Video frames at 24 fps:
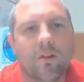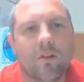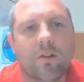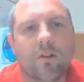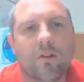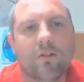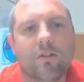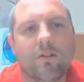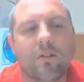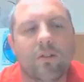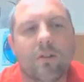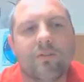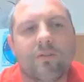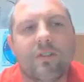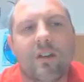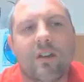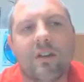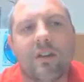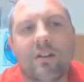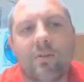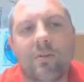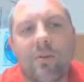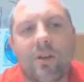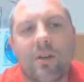So I've
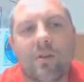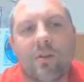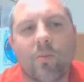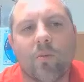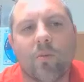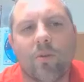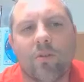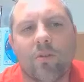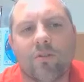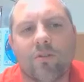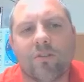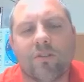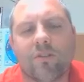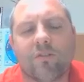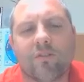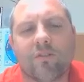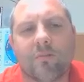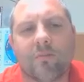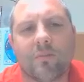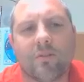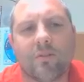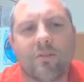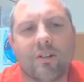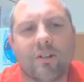taken away the walls
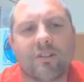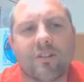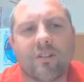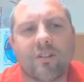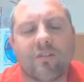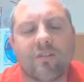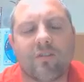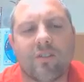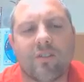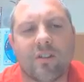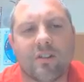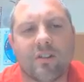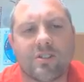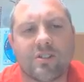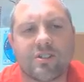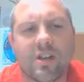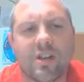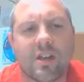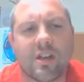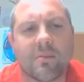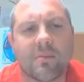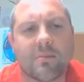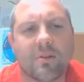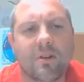from the rest of the
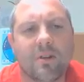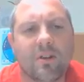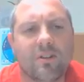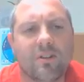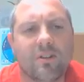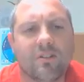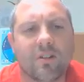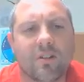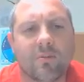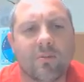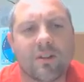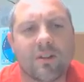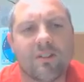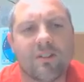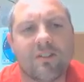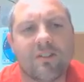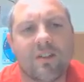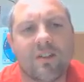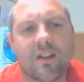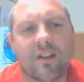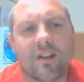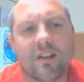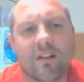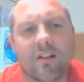shape so we can
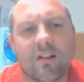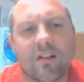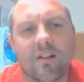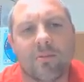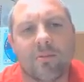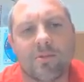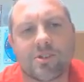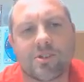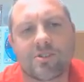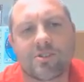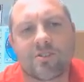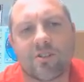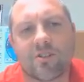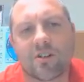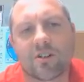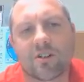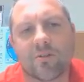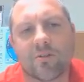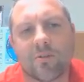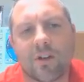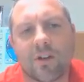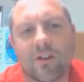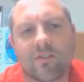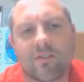see clearly which
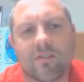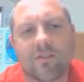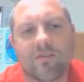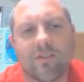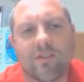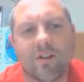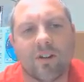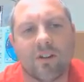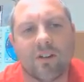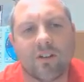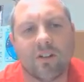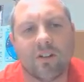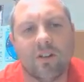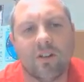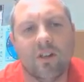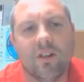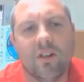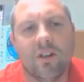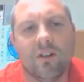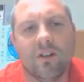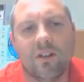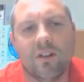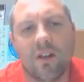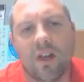triangle we have to find.
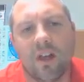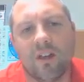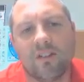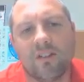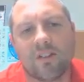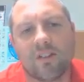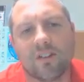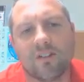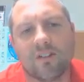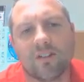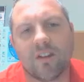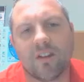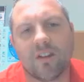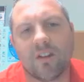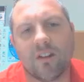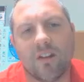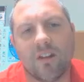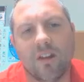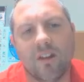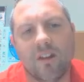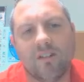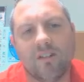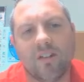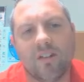As you can see,
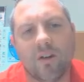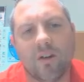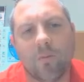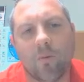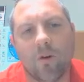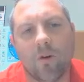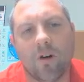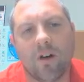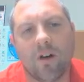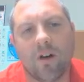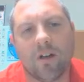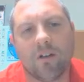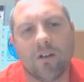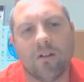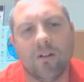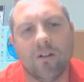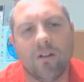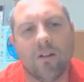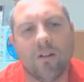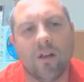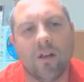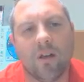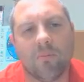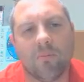here's our Y,
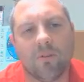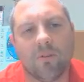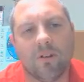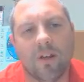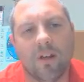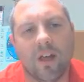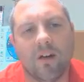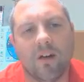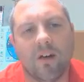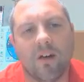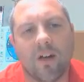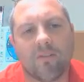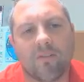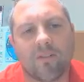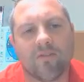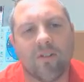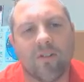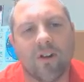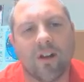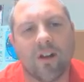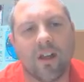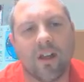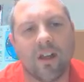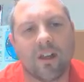and we now have to
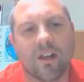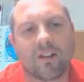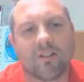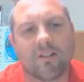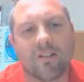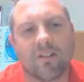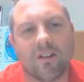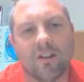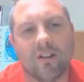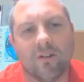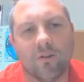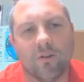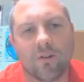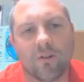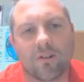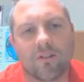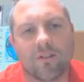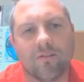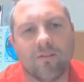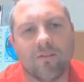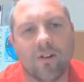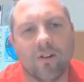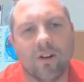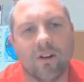find X in order
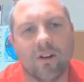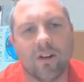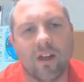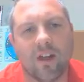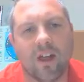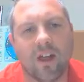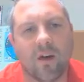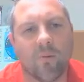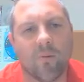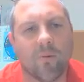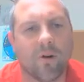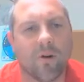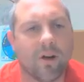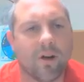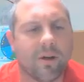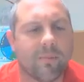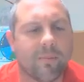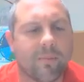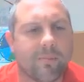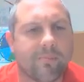to find our Y.